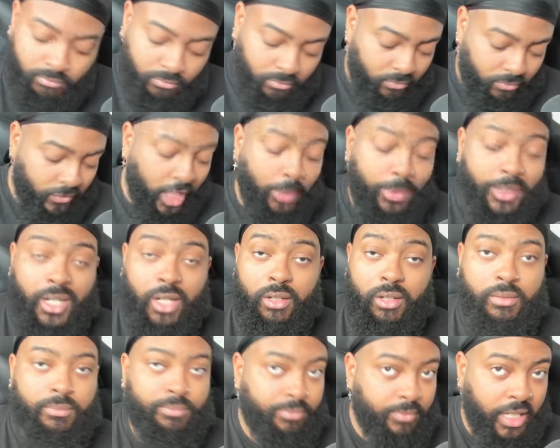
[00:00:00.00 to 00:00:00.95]
There we
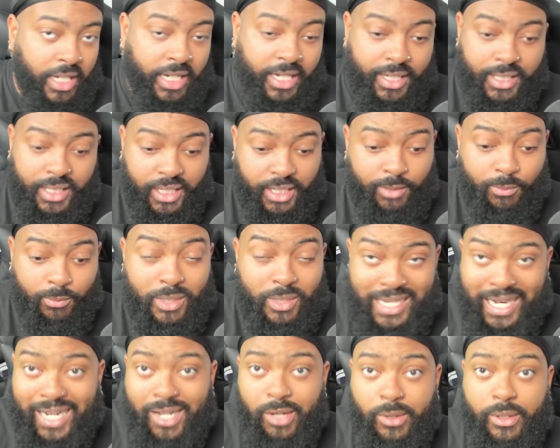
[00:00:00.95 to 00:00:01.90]
go. And then
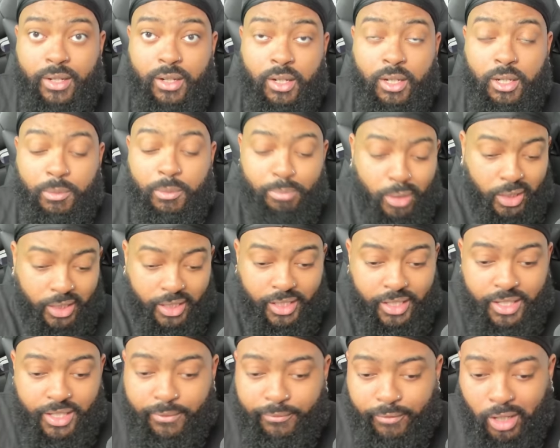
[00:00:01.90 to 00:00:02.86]
retire it, put it
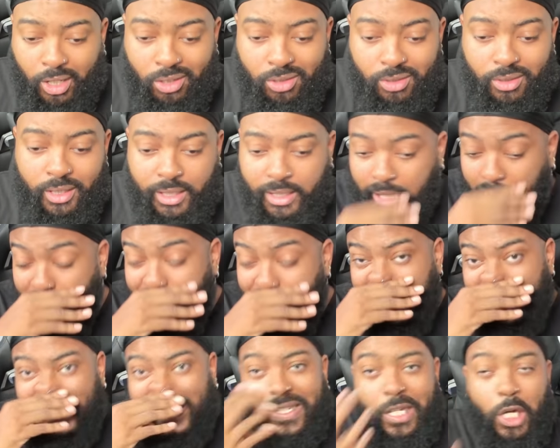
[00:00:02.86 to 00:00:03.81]
in the vault, and
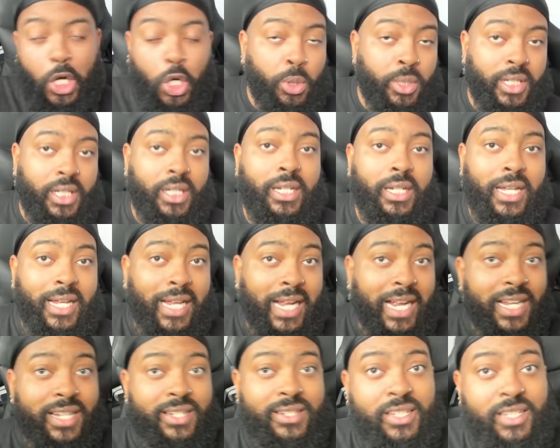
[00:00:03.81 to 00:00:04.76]
then Cody
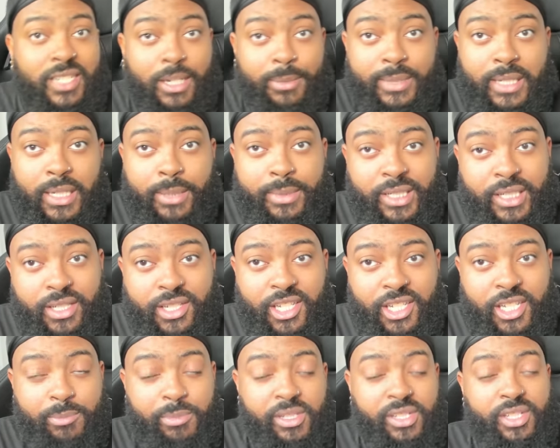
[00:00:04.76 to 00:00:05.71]
has the W W E
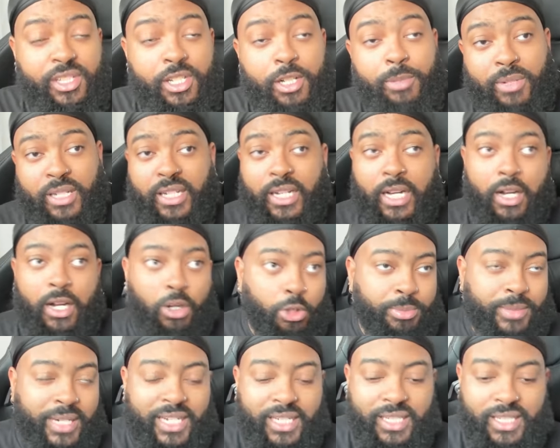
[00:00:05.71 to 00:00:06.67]
Championship, and I
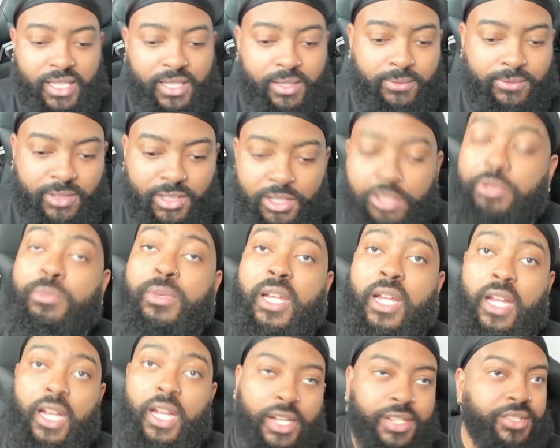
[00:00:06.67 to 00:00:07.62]
hope they give him
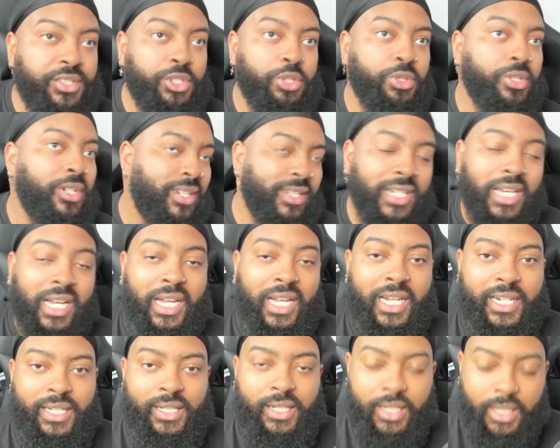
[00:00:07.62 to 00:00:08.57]
a new
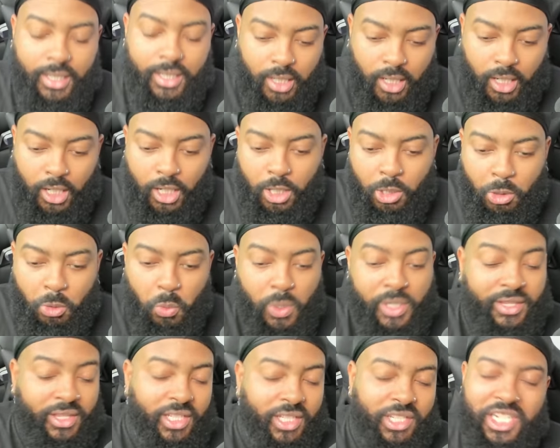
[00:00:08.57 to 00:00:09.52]
design uh,
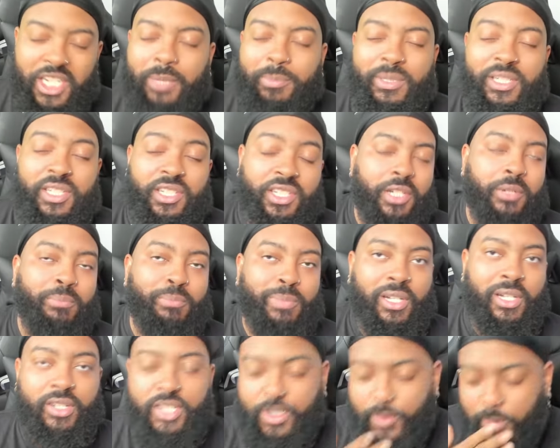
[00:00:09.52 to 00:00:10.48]
with the championship
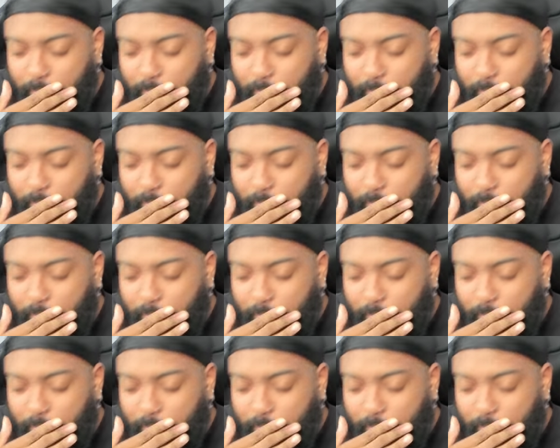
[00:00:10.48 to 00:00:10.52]
belt as well,